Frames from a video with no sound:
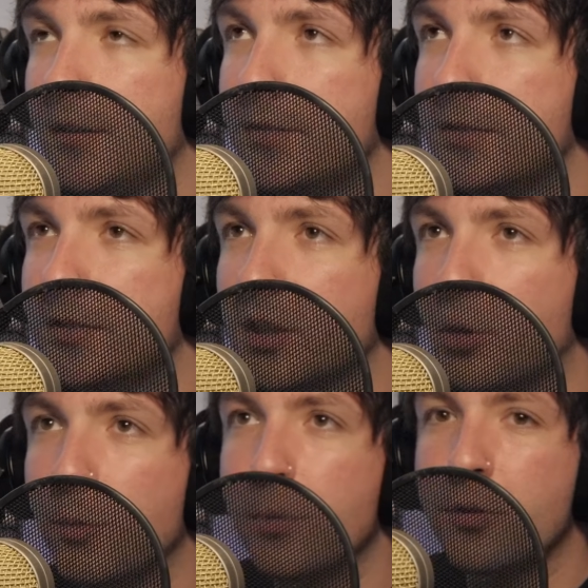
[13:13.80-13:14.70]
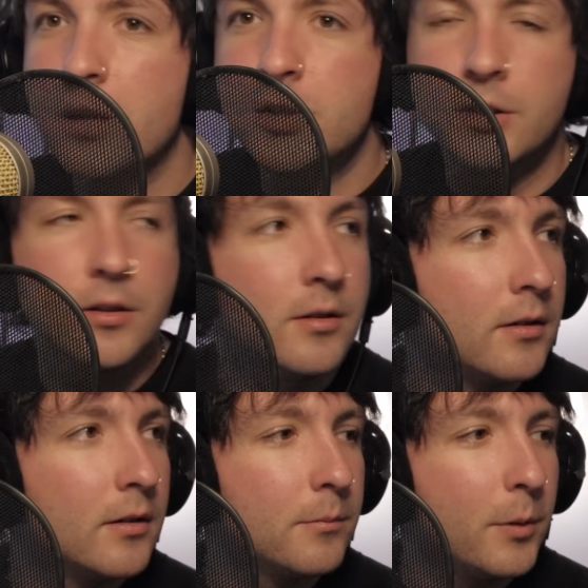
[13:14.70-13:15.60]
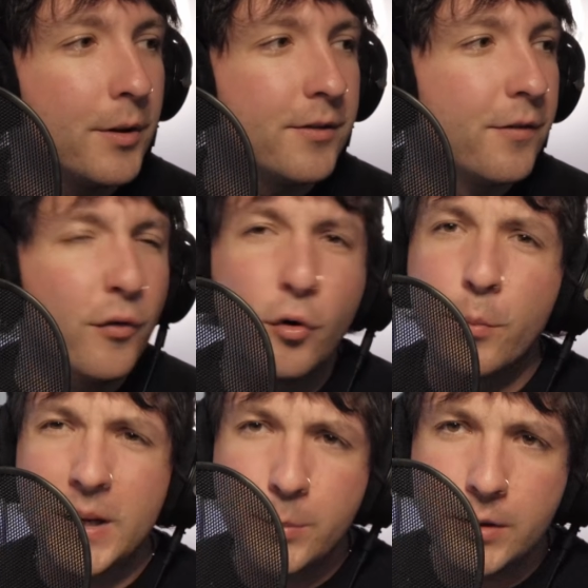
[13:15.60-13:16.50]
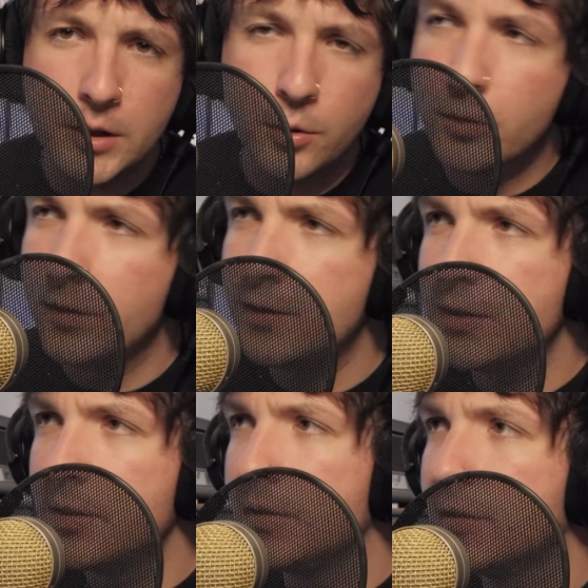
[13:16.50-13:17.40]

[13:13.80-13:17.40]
just the chord progression with full big pretty chords.